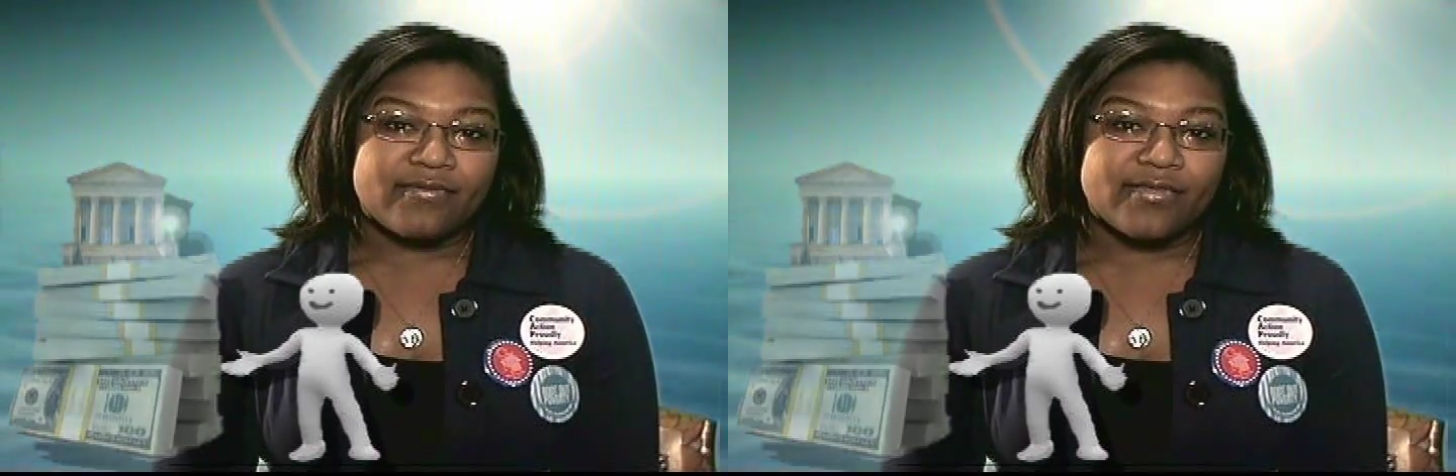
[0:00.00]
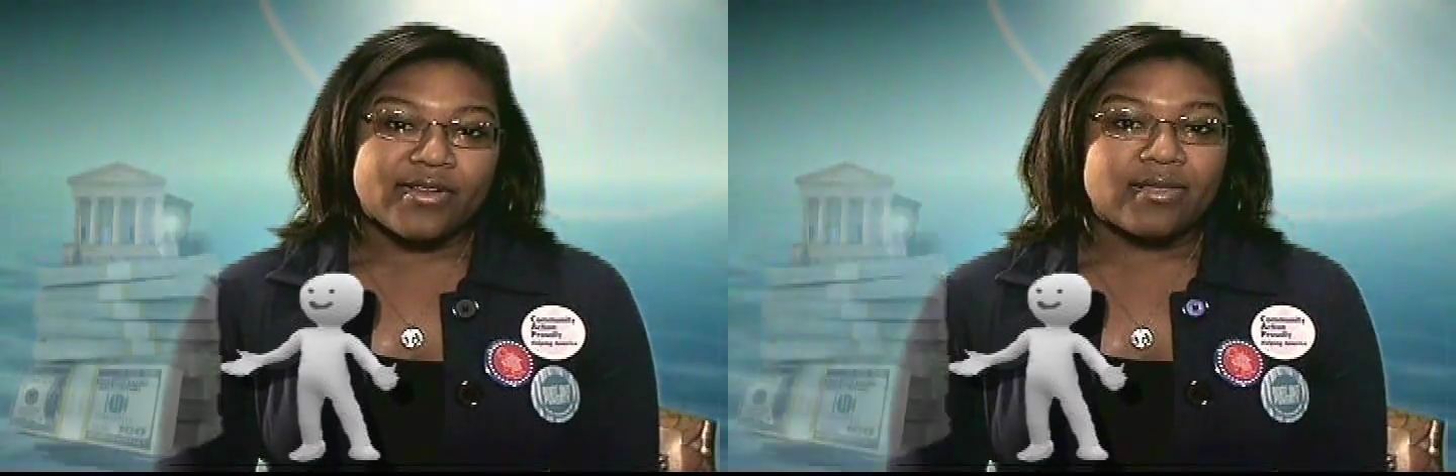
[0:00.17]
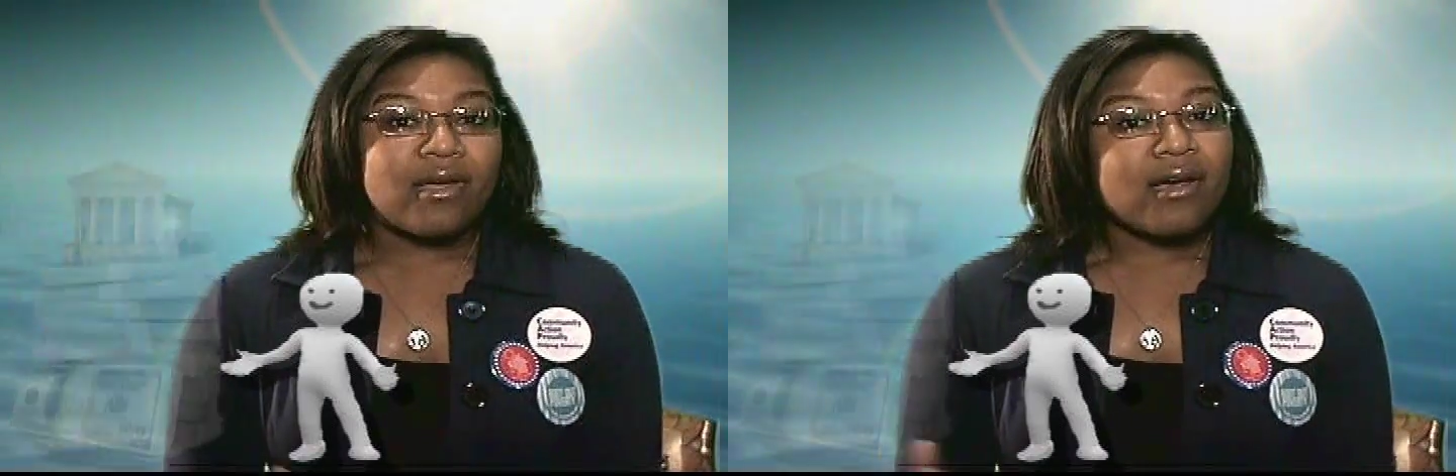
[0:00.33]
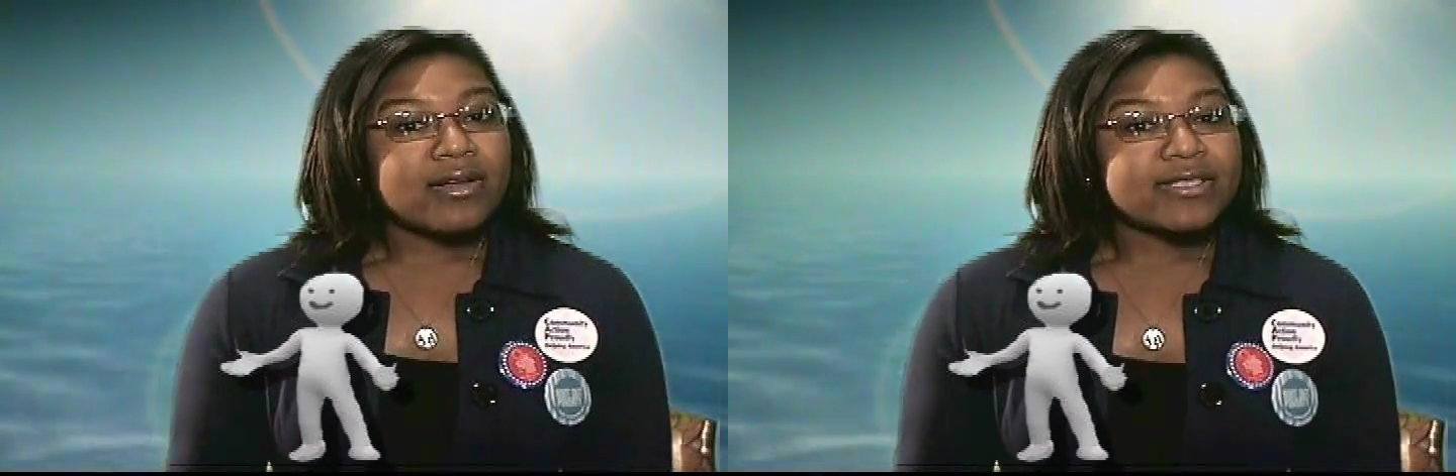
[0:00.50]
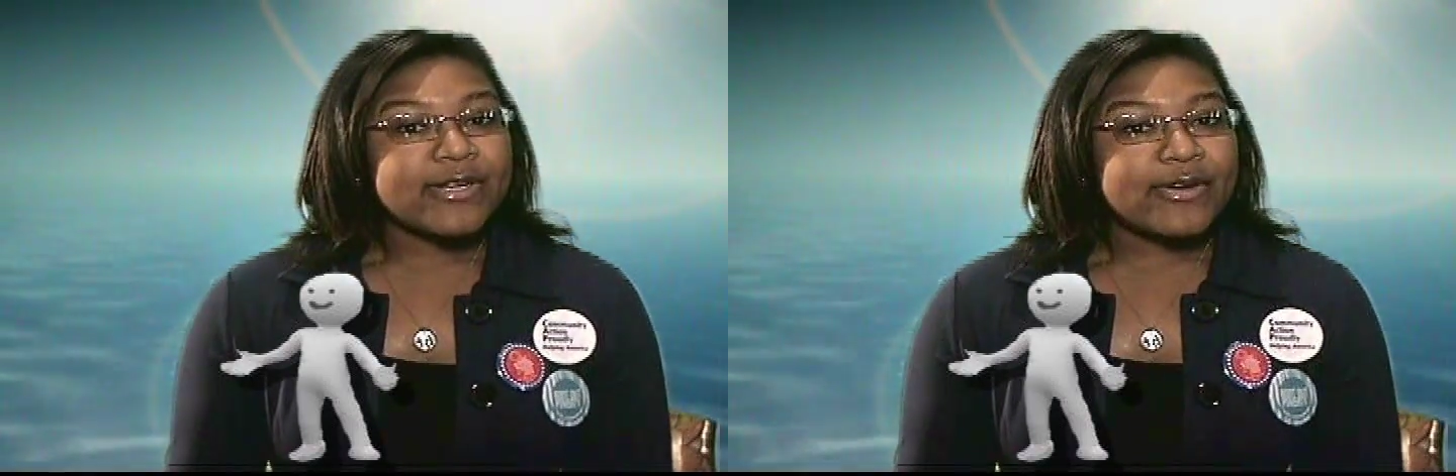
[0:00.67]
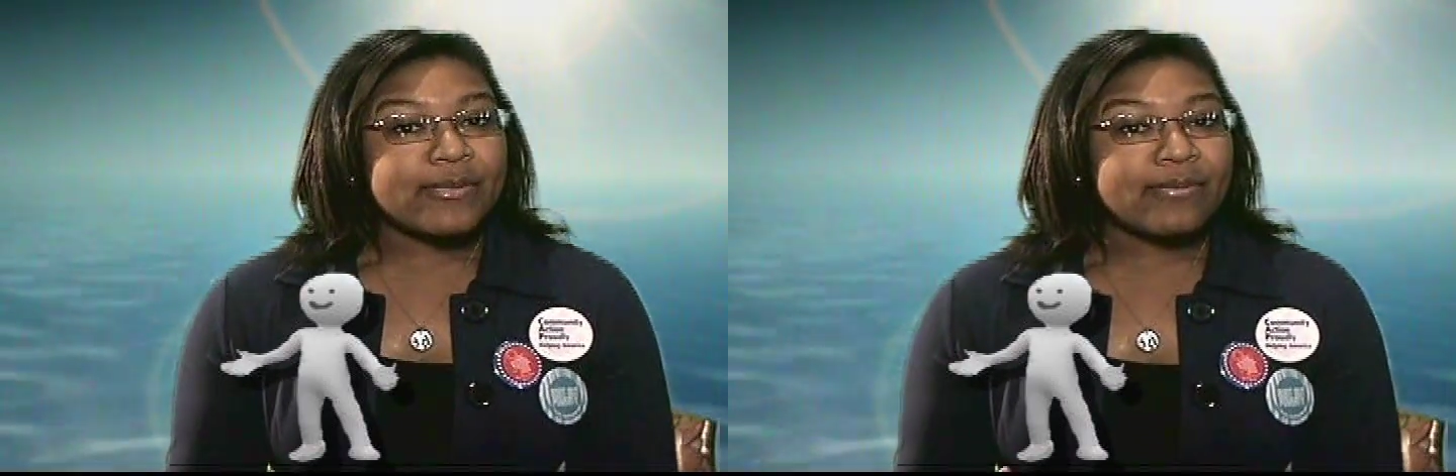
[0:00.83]
good for
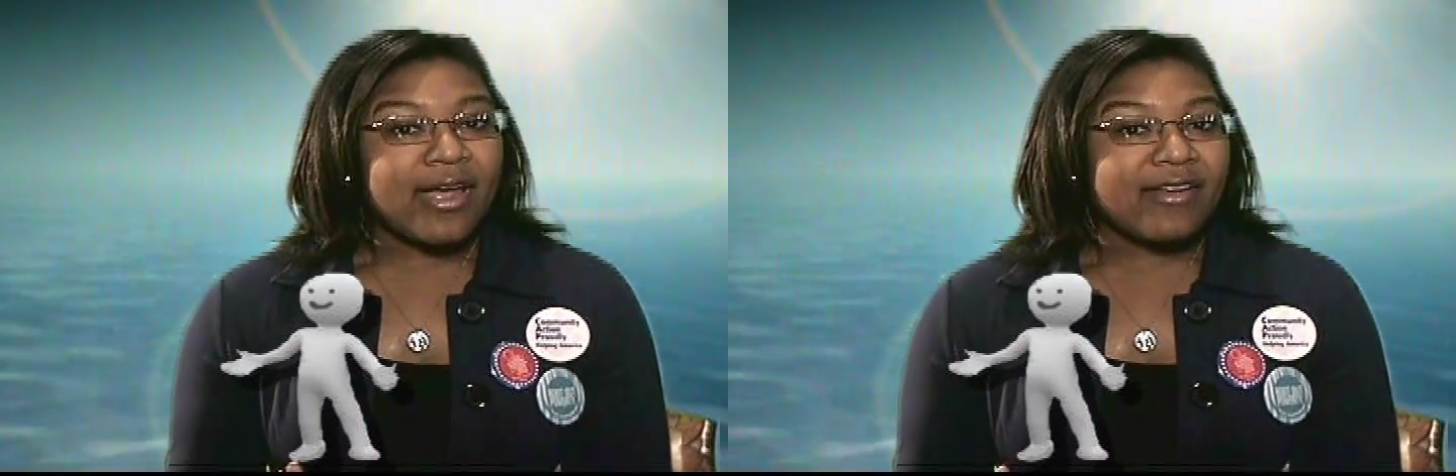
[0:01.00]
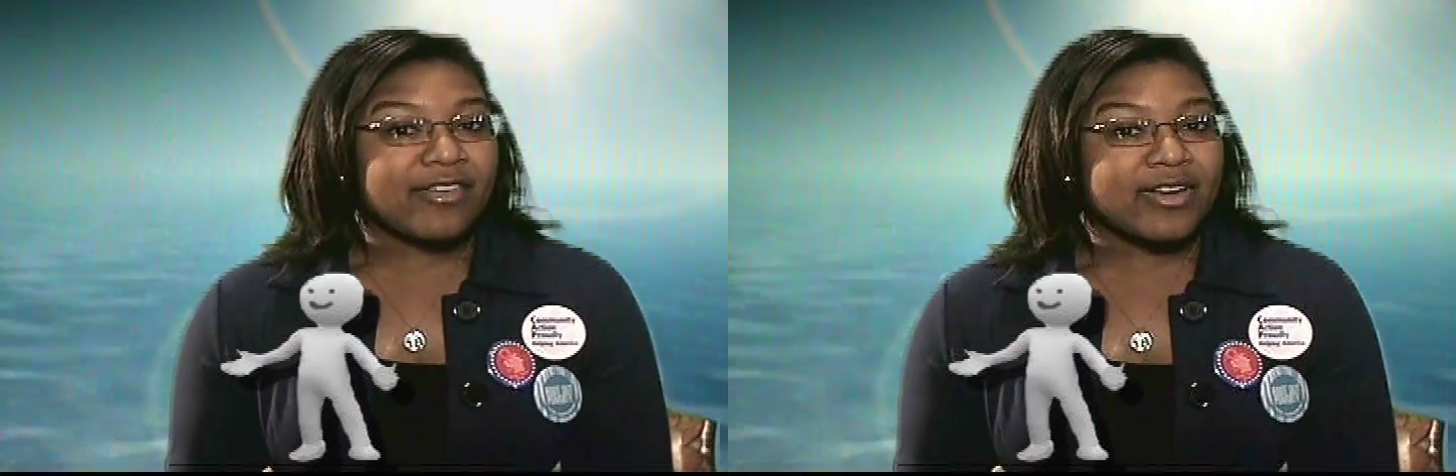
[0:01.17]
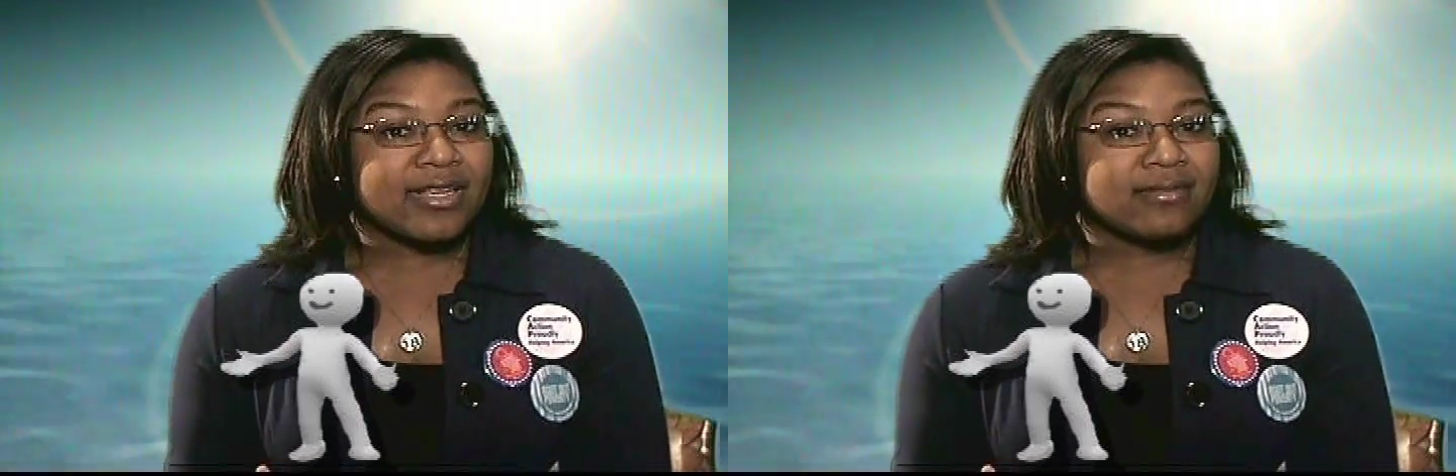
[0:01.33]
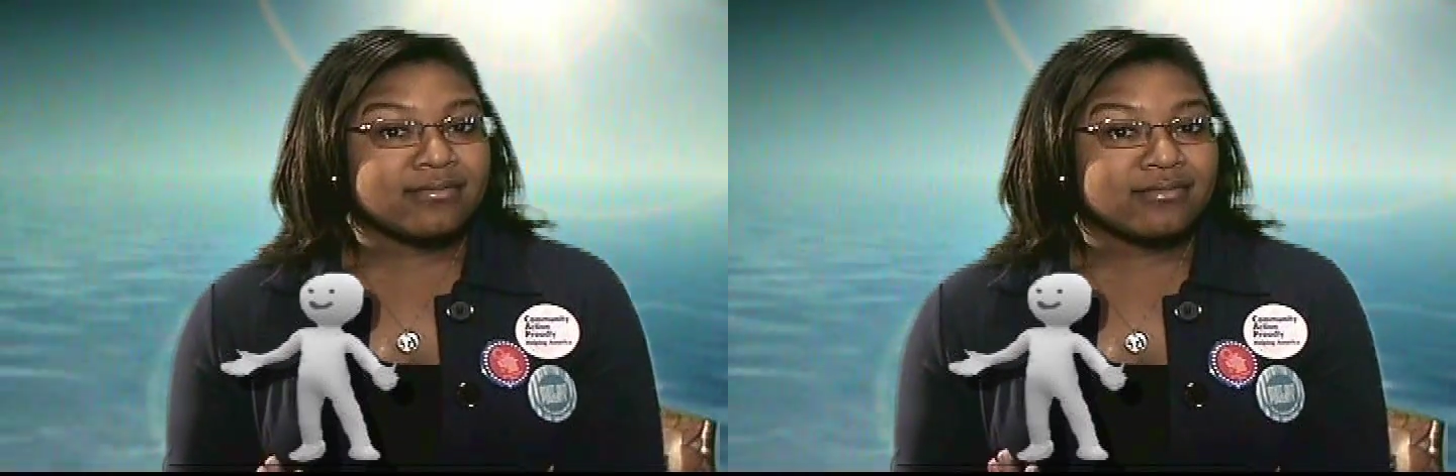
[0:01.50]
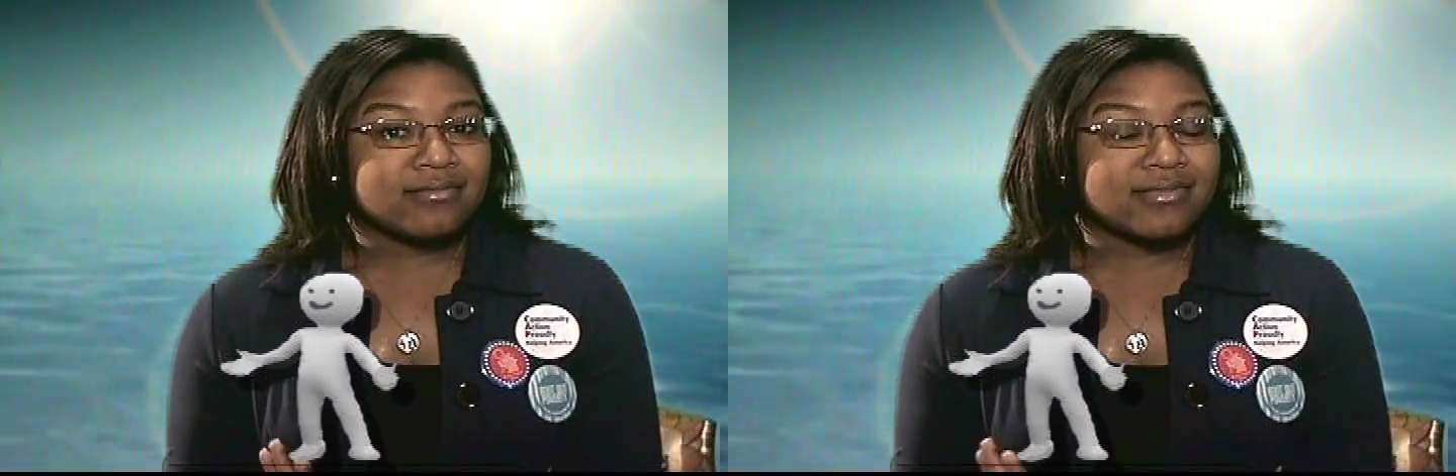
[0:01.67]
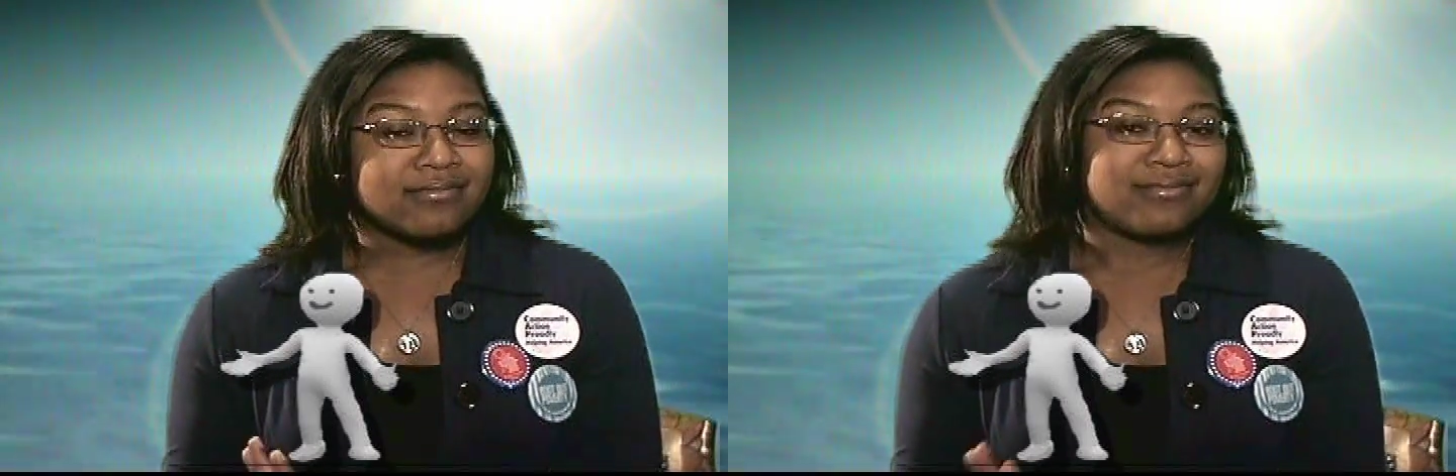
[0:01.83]
long-term poverty